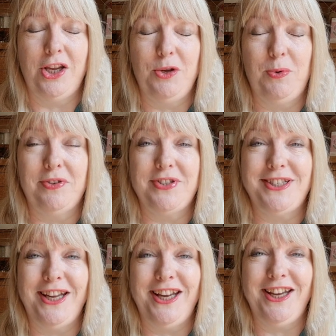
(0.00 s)
you will have
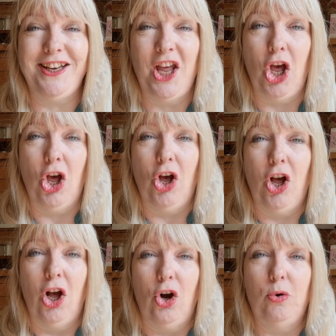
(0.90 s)
seen
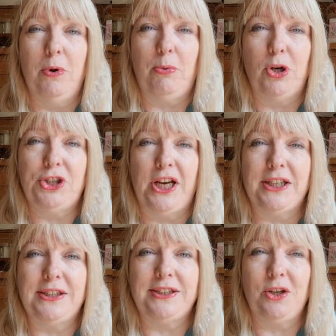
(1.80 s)
all my
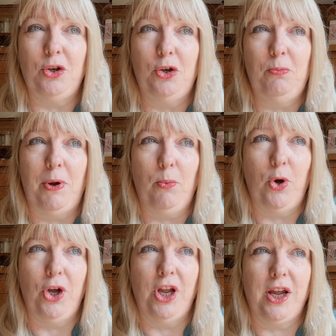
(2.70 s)
projects, all my
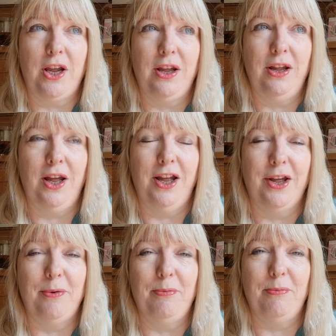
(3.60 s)
work
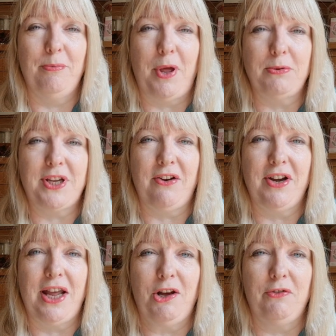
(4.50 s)
that I was
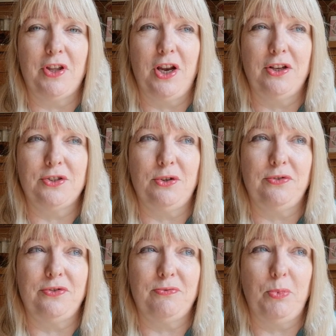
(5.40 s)
carrying out over the last
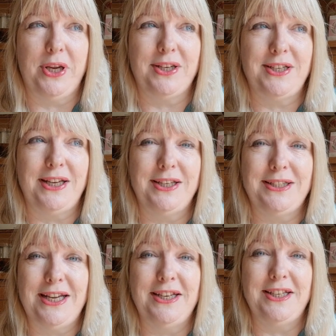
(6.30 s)
sort of week,
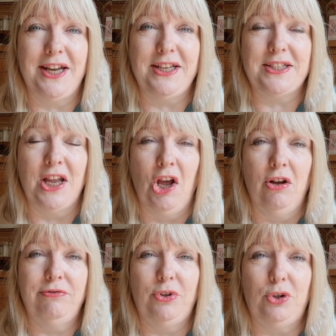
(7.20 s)
10 days
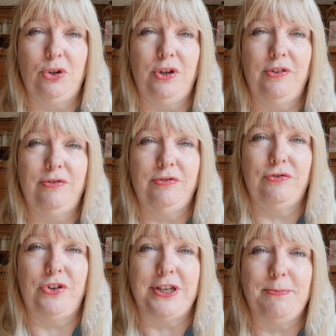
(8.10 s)
for
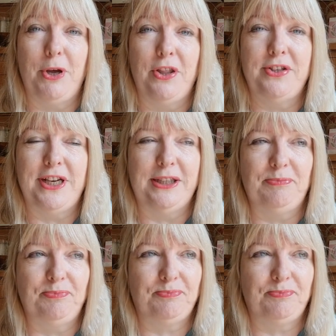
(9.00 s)
Fred's birthday.